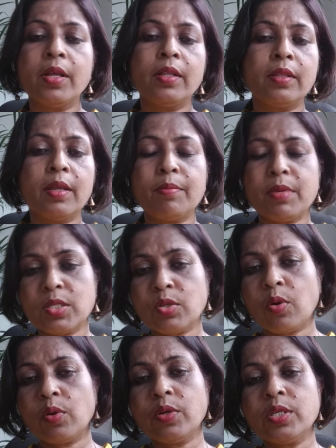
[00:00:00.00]
There must
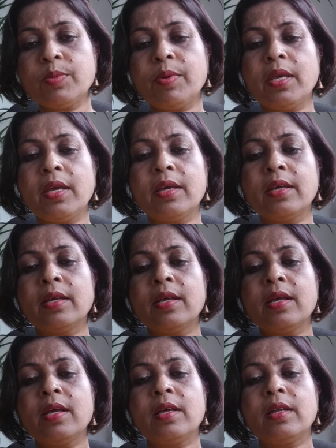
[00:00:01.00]
always
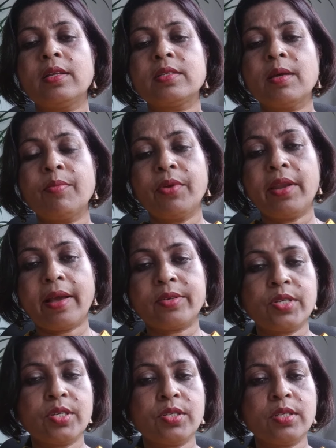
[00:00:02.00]
be some
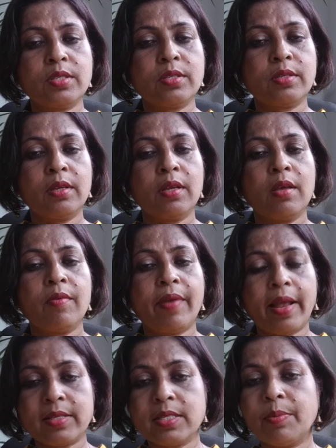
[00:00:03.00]
relaxations,
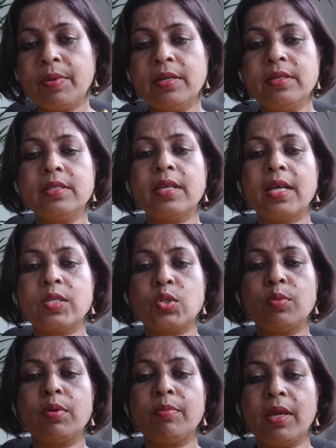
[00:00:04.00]
flexibilities has to
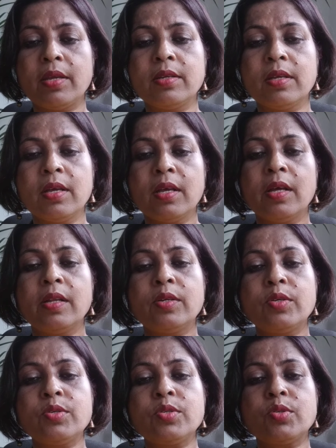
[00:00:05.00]
be made
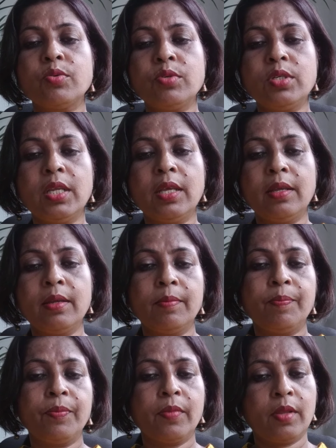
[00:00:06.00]
to suit the
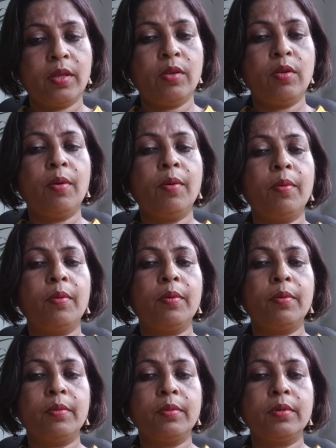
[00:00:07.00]

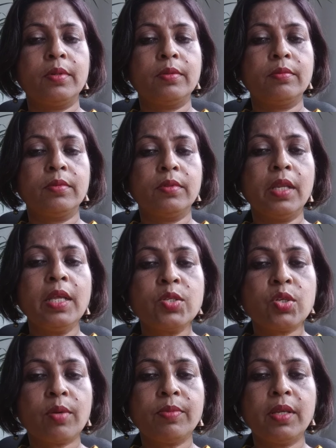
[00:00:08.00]

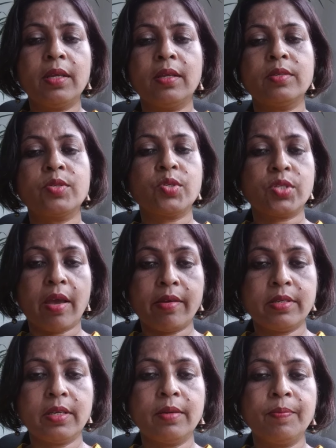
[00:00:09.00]
needs of the
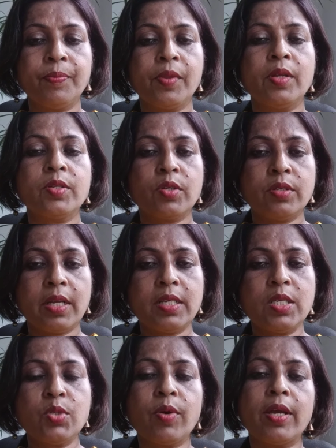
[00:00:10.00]
society. So that
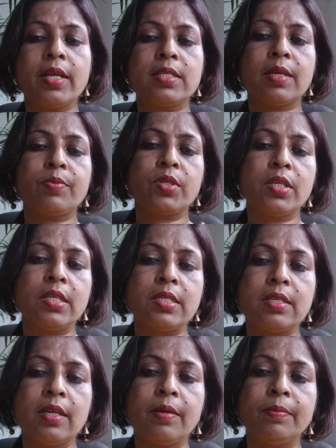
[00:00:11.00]
is why exception
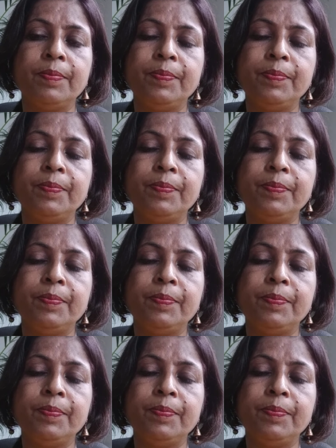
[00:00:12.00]
is there.